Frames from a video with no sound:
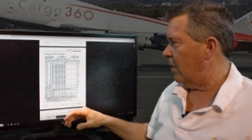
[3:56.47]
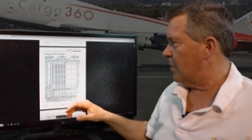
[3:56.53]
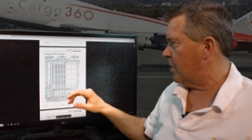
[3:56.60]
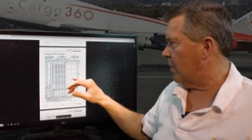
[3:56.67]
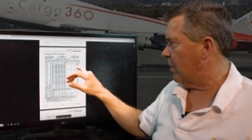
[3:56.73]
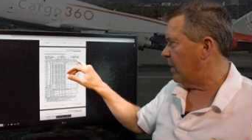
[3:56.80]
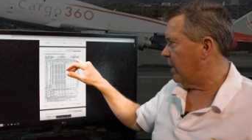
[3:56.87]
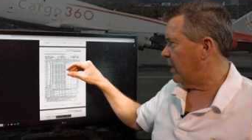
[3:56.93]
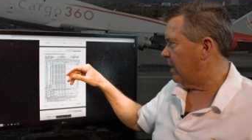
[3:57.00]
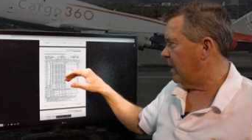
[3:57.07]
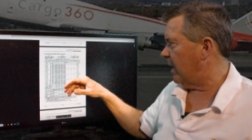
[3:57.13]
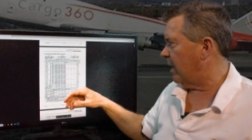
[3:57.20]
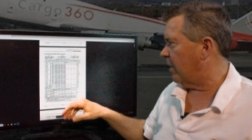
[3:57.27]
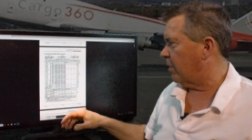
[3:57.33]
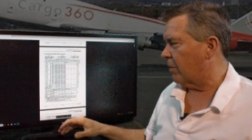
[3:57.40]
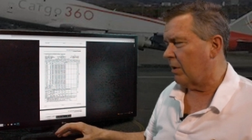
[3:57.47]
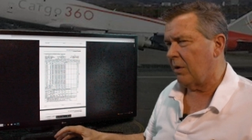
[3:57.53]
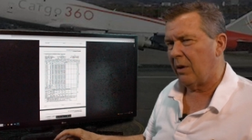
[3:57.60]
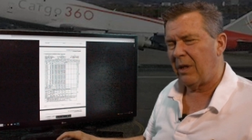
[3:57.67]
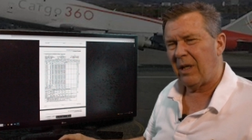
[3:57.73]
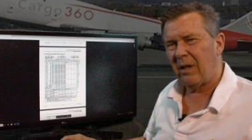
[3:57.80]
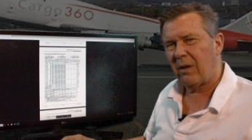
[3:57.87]
So you can dig
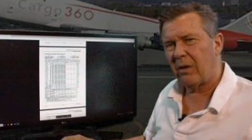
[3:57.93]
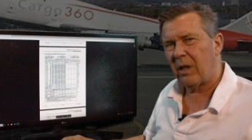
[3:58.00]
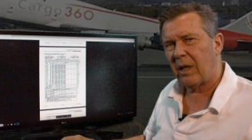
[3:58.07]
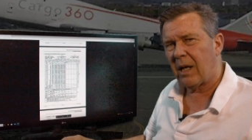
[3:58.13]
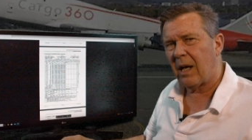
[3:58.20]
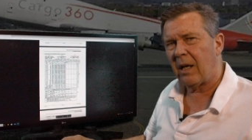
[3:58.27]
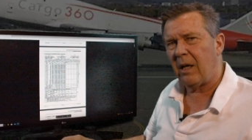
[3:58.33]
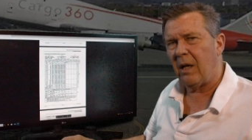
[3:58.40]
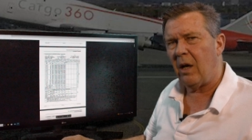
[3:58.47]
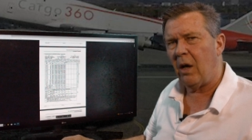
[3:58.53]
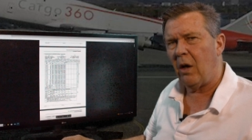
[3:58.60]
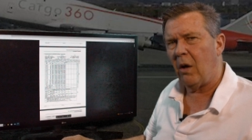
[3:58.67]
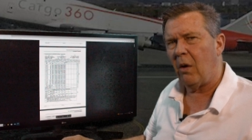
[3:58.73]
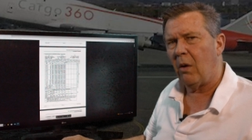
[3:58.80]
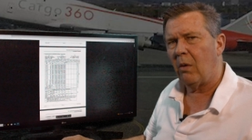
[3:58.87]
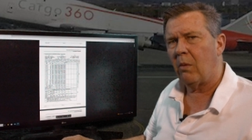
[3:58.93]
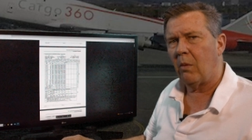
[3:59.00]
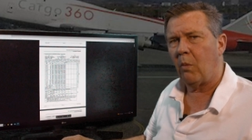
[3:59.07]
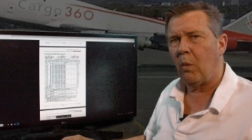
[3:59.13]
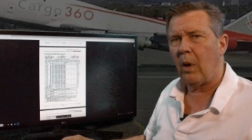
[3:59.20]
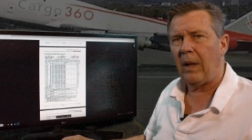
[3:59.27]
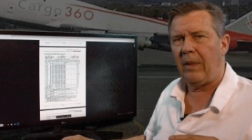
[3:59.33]
through and you know you kind of know
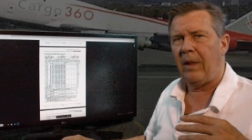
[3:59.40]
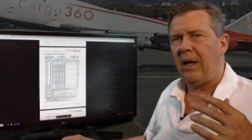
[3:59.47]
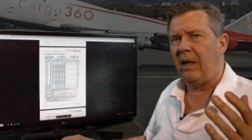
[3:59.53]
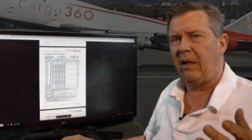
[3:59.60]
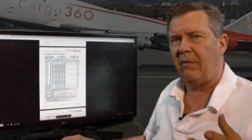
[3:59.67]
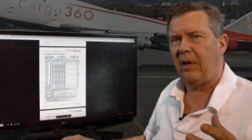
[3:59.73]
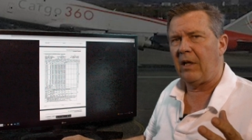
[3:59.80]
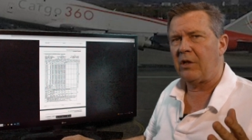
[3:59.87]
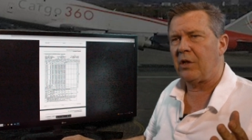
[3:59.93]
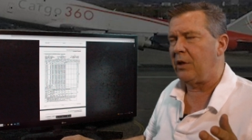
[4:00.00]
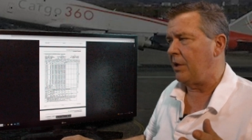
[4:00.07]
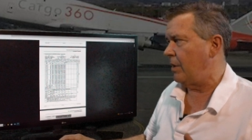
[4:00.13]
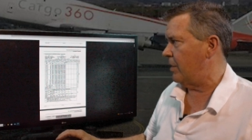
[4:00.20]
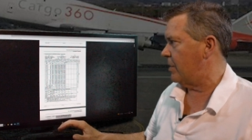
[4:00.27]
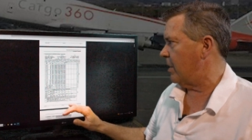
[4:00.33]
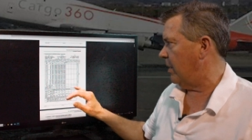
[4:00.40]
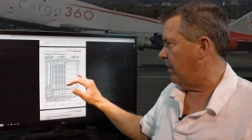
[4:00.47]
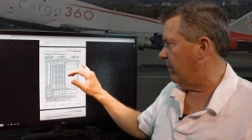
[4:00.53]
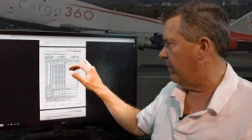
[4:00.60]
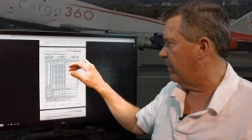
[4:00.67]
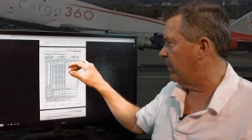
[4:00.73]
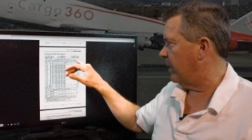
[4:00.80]
what the elevation is
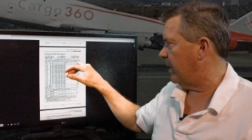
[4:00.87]
of